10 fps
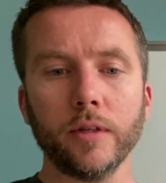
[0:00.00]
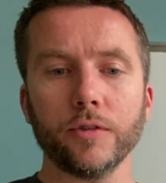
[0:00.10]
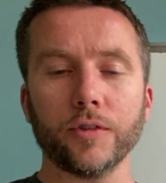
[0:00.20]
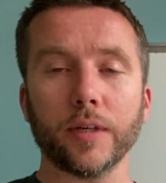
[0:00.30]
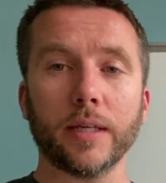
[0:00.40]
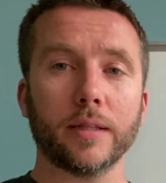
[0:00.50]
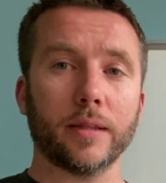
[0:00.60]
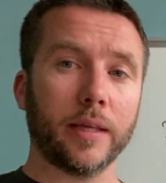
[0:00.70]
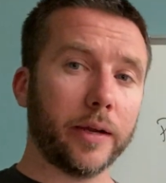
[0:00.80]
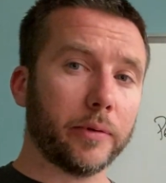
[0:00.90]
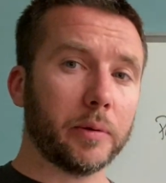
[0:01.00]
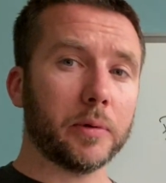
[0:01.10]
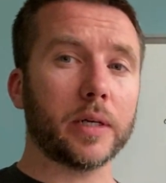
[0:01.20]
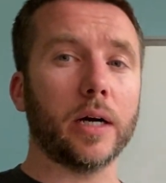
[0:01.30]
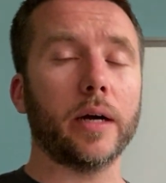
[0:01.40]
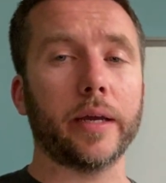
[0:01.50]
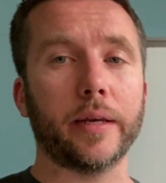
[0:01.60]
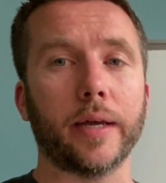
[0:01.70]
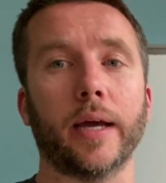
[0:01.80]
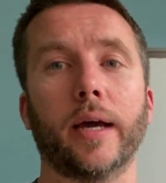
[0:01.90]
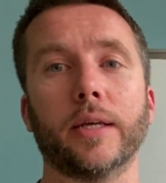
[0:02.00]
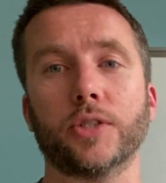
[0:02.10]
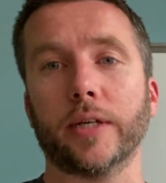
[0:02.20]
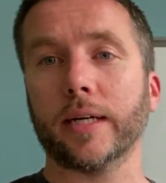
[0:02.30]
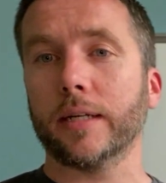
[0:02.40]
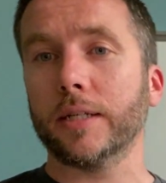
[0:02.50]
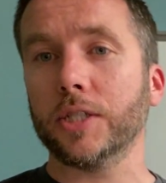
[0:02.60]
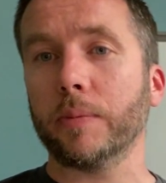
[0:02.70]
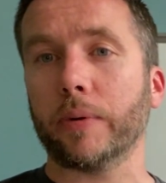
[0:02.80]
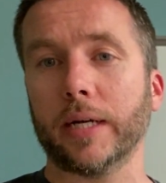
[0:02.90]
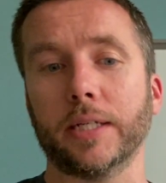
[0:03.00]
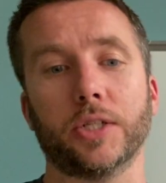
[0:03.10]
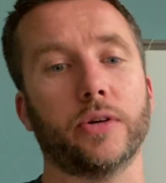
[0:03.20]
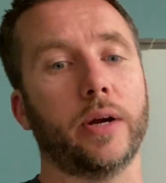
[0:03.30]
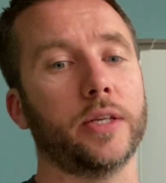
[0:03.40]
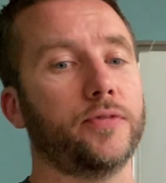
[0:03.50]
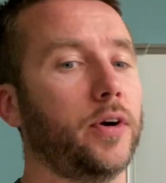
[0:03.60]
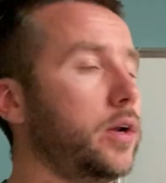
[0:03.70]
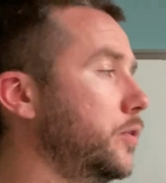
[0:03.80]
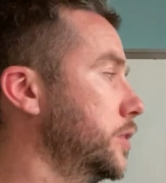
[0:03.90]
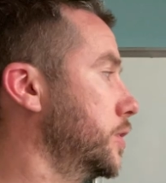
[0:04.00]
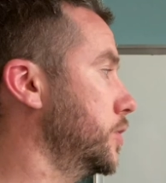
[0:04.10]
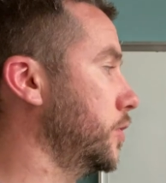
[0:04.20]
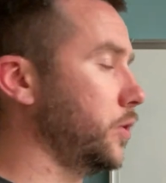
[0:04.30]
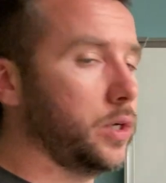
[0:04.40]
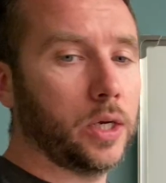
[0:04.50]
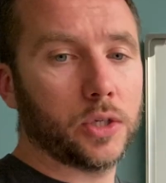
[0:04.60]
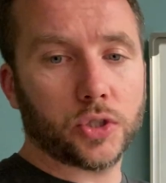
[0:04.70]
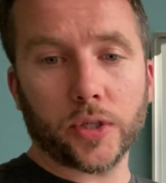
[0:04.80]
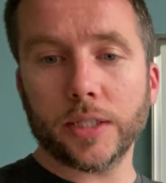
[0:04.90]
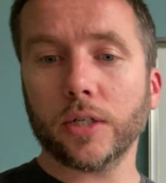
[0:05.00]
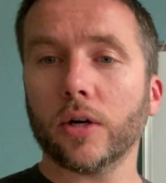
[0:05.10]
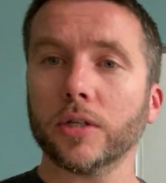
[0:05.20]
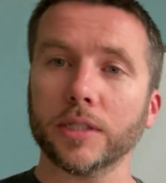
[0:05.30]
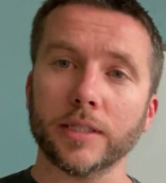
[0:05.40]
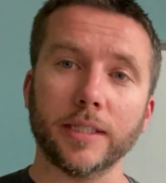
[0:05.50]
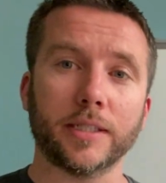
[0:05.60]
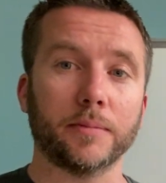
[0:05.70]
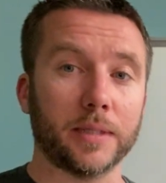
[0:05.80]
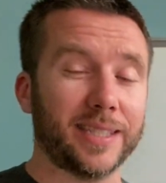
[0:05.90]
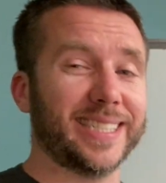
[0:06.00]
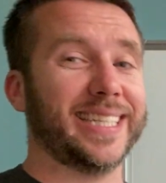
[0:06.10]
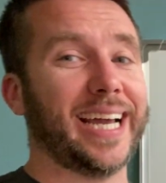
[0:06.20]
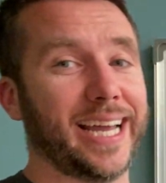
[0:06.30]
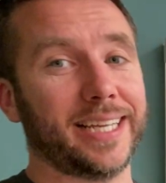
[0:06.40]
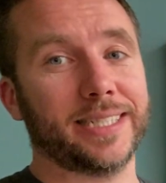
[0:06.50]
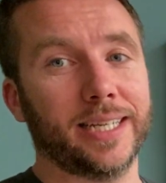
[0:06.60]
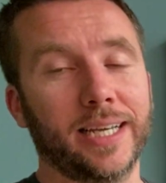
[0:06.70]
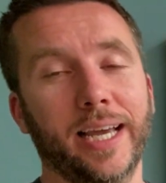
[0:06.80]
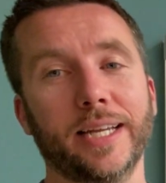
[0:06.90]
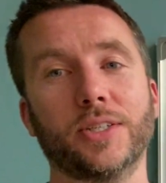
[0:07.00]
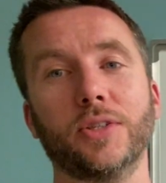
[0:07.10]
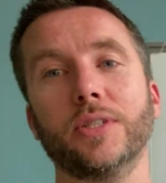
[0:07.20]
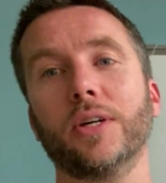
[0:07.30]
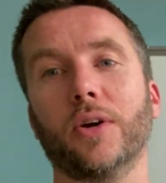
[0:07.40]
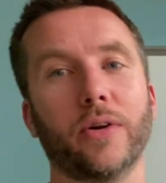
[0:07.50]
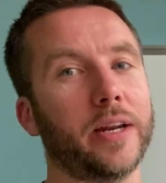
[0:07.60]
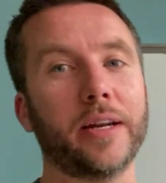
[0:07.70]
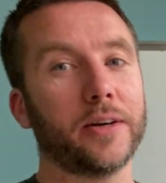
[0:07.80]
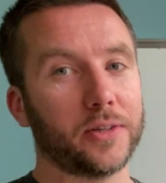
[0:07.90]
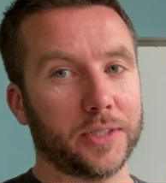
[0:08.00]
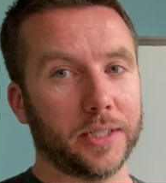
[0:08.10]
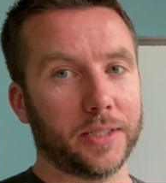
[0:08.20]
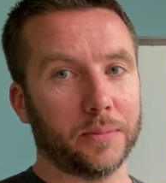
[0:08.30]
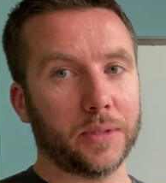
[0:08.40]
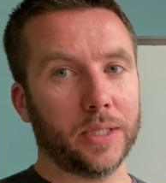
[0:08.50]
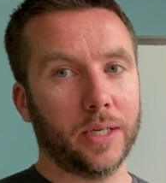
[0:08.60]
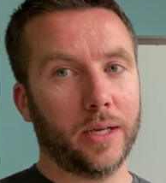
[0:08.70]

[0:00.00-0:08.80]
So the theory would guide a strength and conditioning practitioner as follows. So stress occurs in the system that's taxed. It doesn't occur in any other systems